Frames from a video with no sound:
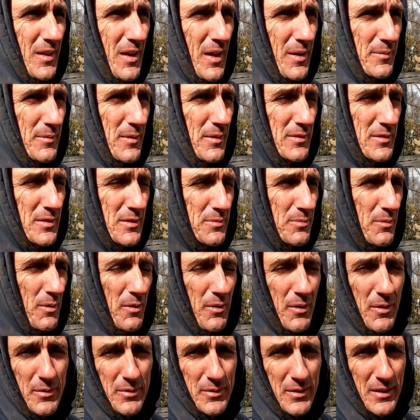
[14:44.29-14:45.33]
it's just one
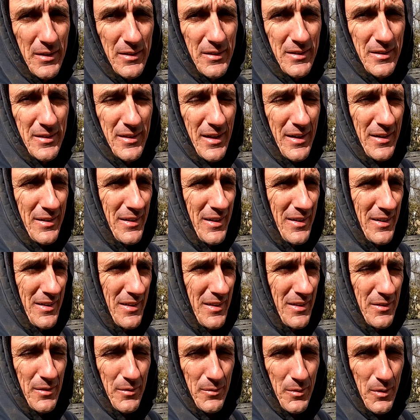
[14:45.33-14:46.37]
of those things. It's like,
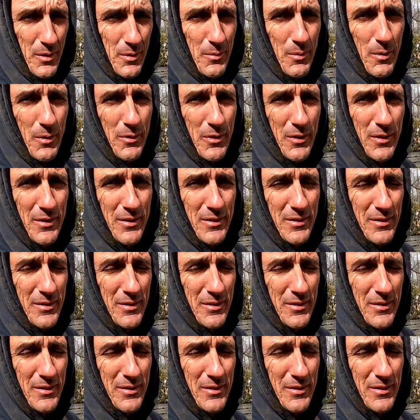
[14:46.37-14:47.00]
is it really worth it?